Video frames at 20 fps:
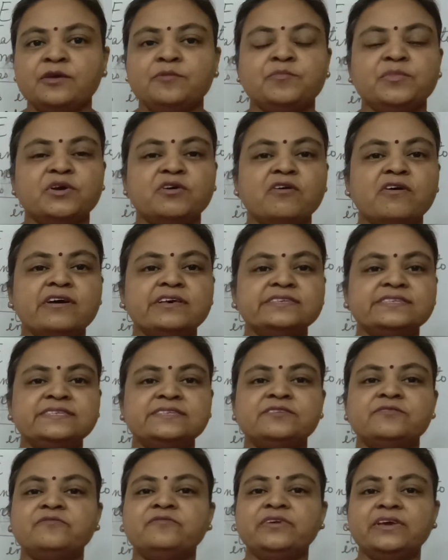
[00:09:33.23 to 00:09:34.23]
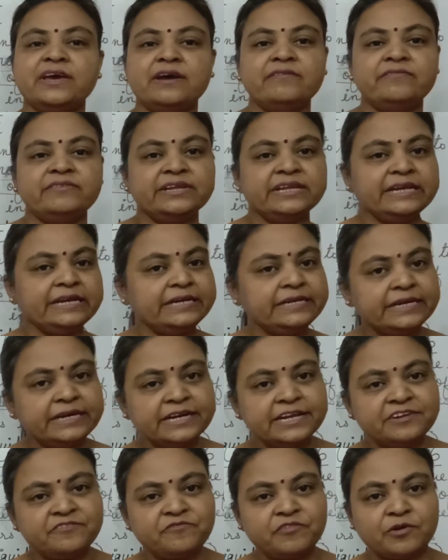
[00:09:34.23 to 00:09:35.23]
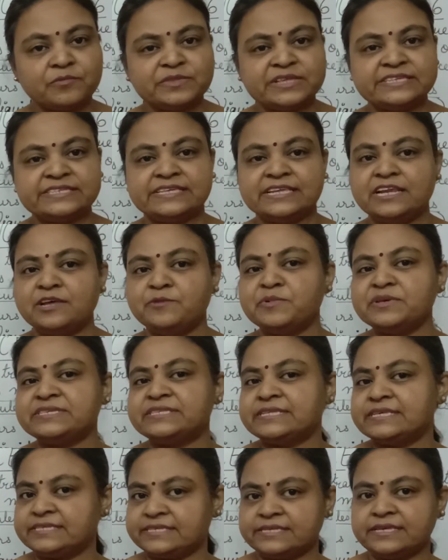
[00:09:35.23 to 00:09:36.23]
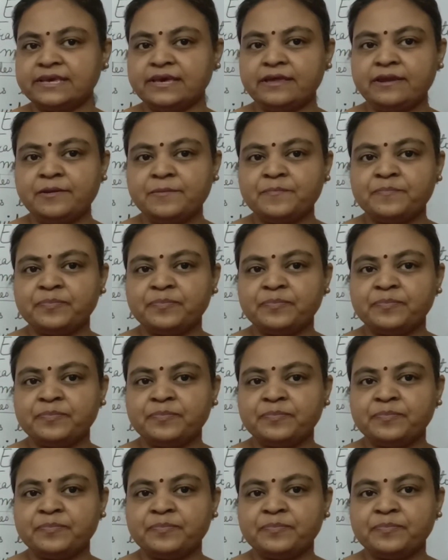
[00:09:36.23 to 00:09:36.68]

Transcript: because we have deleted it from the syllabus this year.